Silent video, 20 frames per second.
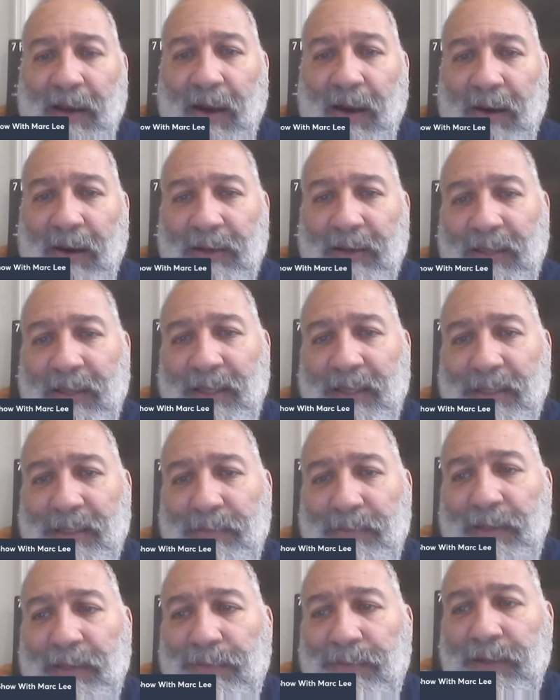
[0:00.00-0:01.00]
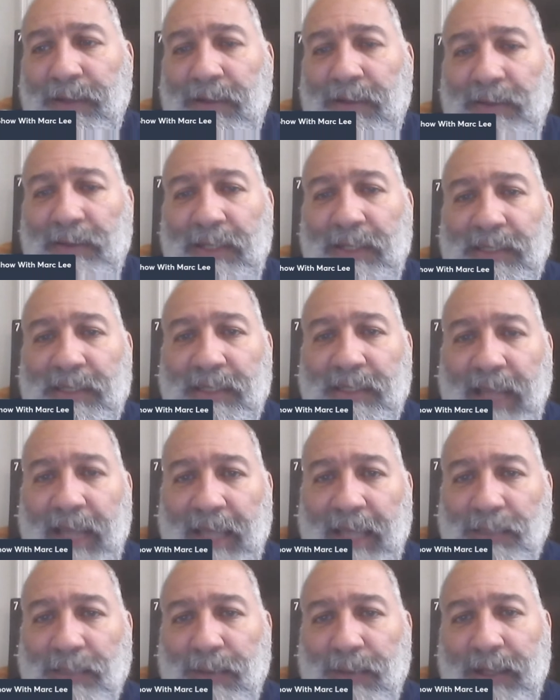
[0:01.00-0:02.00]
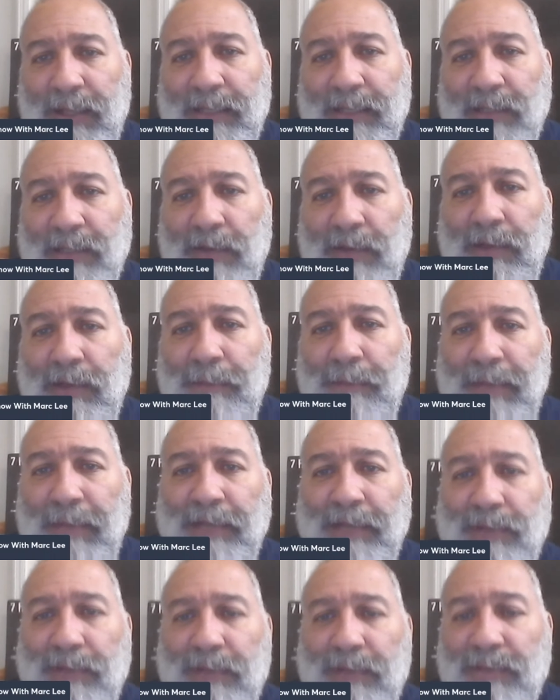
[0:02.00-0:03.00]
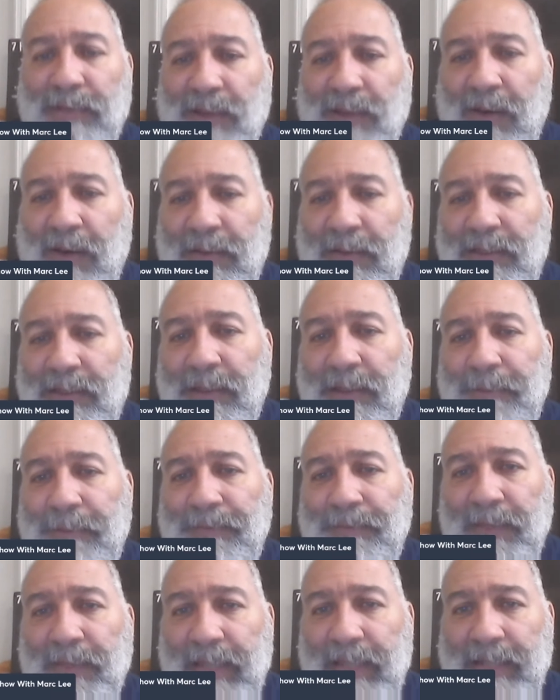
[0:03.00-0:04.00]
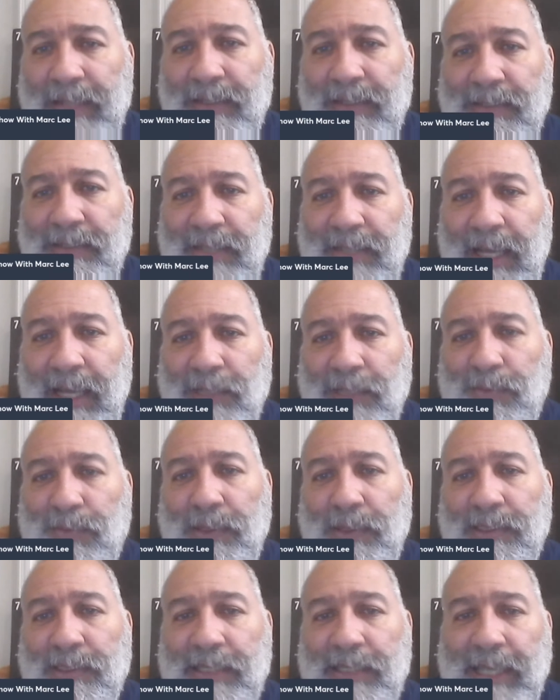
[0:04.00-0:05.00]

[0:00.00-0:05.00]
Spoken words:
on this midfield list as well. I saw that Pedri was on that list, as was